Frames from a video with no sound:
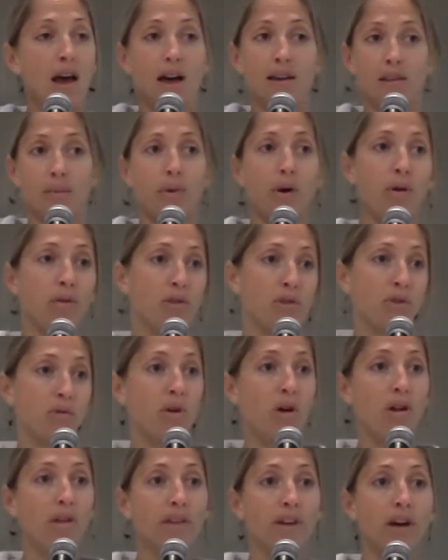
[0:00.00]
as opposed
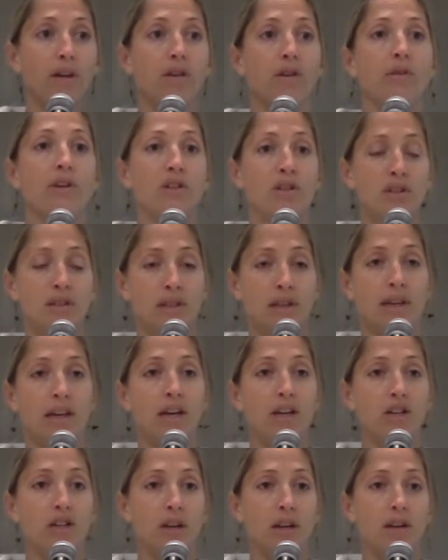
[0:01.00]
to all the other regions in the
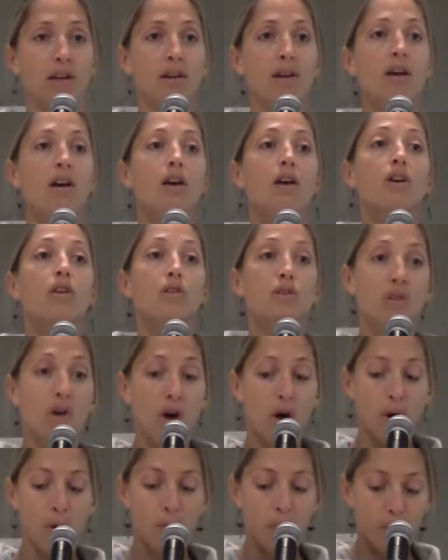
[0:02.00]
nation.
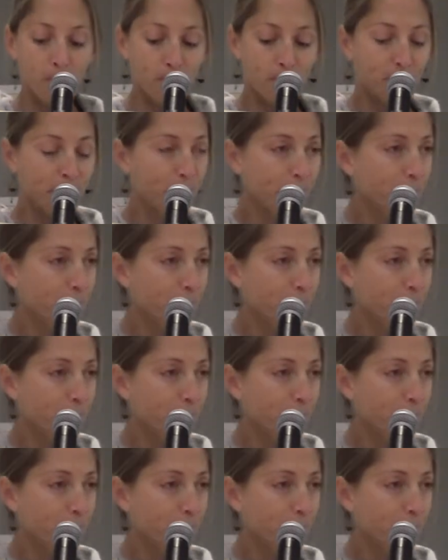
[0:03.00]
So,